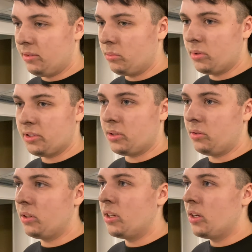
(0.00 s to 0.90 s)
what's it
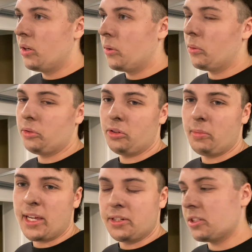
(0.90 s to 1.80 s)
called,
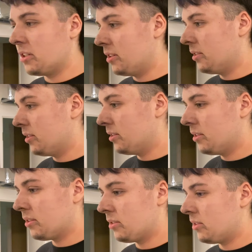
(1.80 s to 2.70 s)
automation,
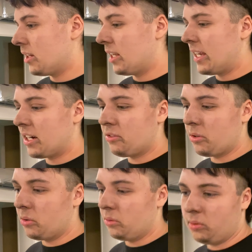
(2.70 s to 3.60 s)

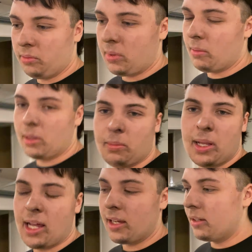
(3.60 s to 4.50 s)
electrical, blah blah
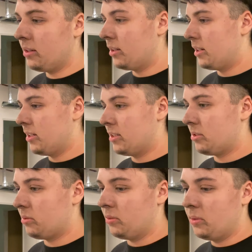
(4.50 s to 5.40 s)
blah.
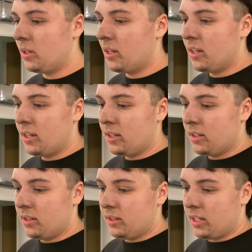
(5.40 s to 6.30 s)
So,
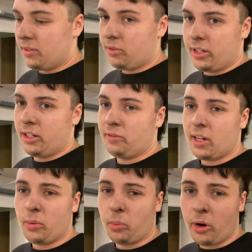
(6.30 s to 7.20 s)
and funny enough,
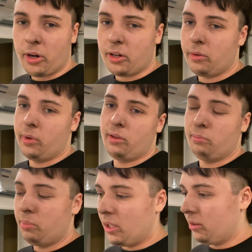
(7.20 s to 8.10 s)
I work
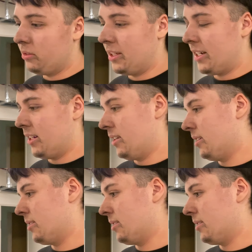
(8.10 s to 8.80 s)
with building